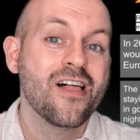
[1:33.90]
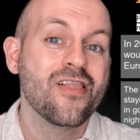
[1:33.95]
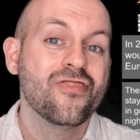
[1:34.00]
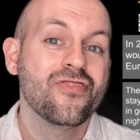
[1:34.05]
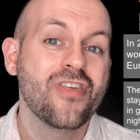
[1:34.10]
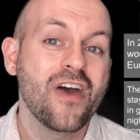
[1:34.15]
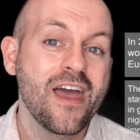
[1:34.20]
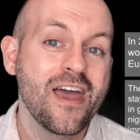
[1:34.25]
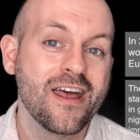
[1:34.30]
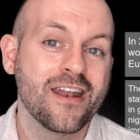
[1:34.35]

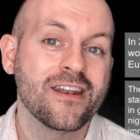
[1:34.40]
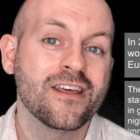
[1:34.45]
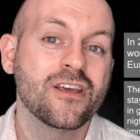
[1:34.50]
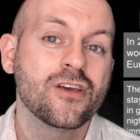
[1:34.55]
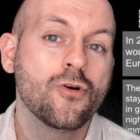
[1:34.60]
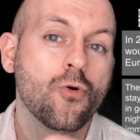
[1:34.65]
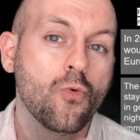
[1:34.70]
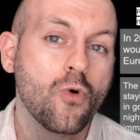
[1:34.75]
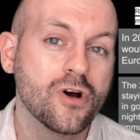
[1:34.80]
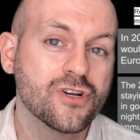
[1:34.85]
Then
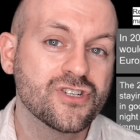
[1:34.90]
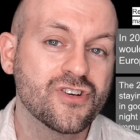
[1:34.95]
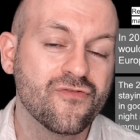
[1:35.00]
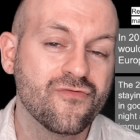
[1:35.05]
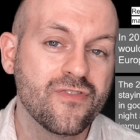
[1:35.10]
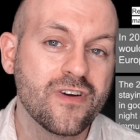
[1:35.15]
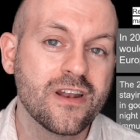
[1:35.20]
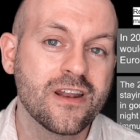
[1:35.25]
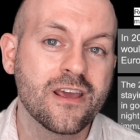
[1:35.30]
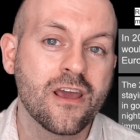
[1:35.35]
you'll watch a
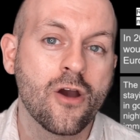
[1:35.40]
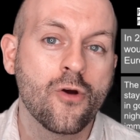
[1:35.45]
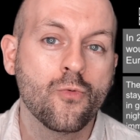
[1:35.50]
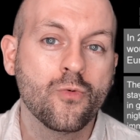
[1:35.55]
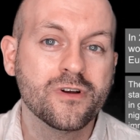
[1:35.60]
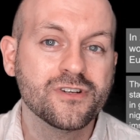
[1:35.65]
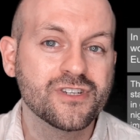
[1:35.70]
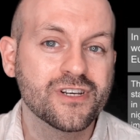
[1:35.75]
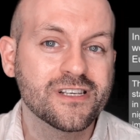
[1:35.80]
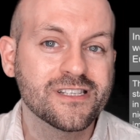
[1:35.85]
video
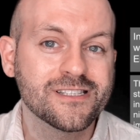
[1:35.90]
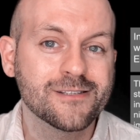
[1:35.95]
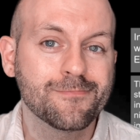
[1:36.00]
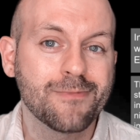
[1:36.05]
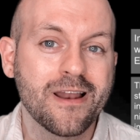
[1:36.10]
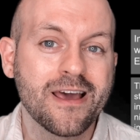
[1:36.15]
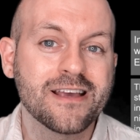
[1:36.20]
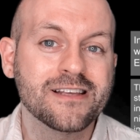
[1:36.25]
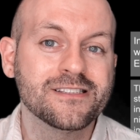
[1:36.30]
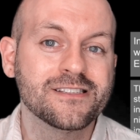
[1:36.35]
which
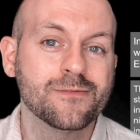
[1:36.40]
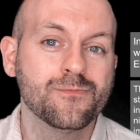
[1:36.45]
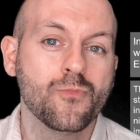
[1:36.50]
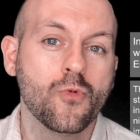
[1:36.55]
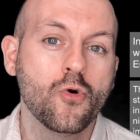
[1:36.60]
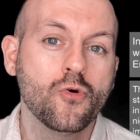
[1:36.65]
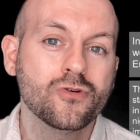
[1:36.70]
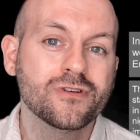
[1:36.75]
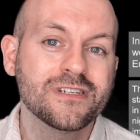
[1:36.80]
explains in more